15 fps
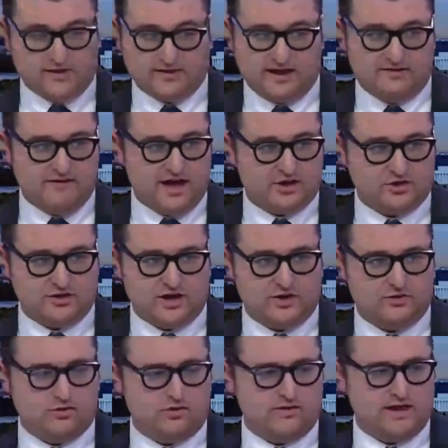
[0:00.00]
at
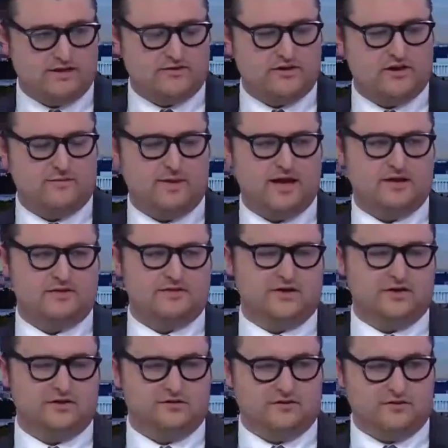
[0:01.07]
liveaction.org, that's the command
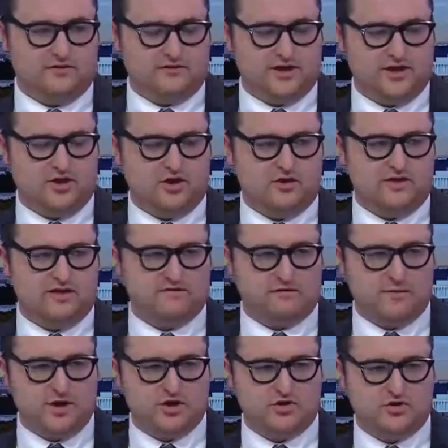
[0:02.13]
center for getting all the
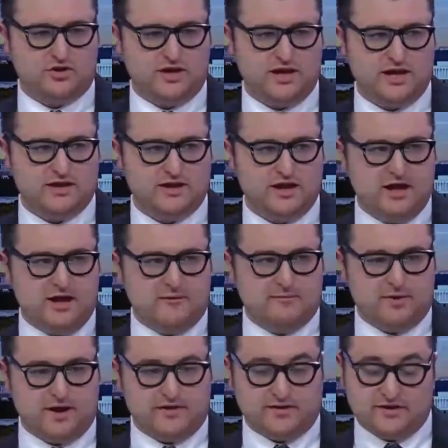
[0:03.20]
information you need.
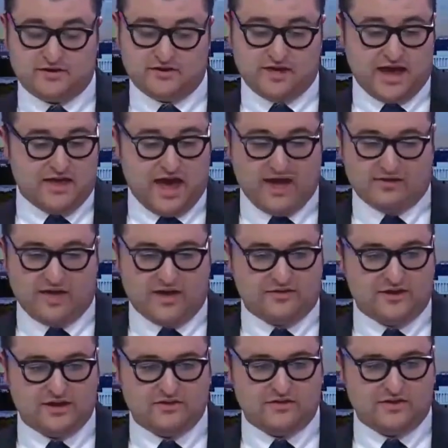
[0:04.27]
But listen, at
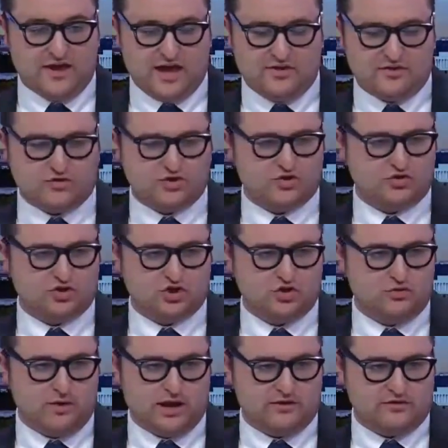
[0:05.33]
the end of the day, there's
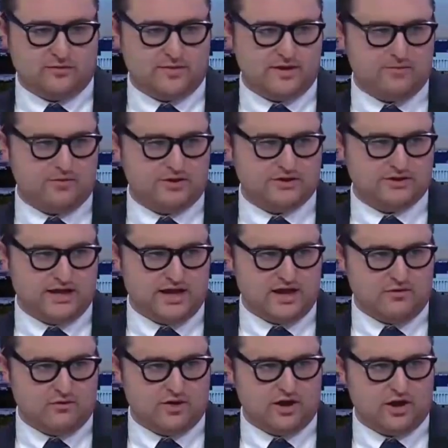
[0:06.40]
two routes that people can
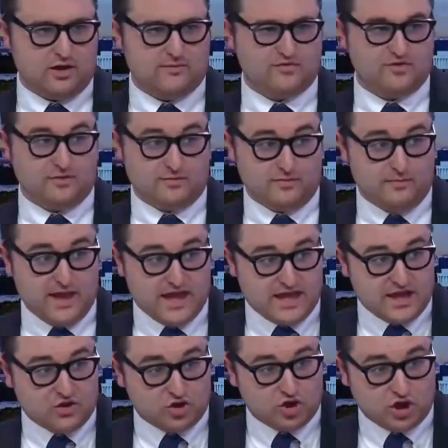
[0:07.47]
take when it comes to
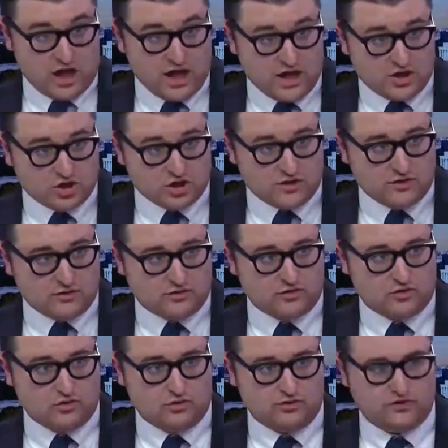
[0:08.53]
making change in their
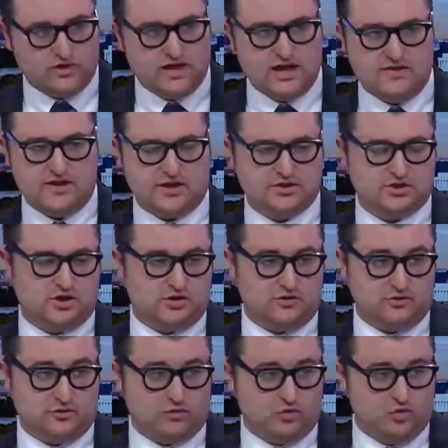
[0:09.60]
schools. They can talk to
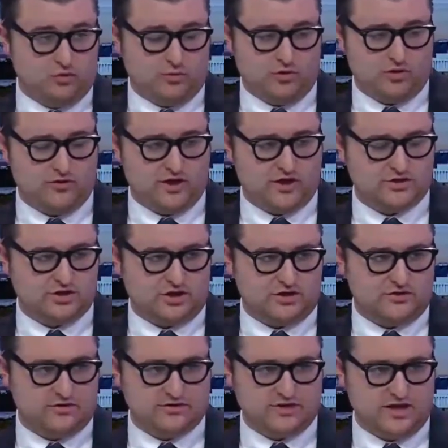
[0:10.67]
their school board or they can talk
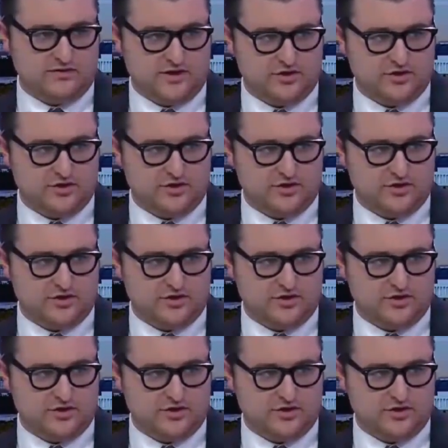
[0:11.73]
to their state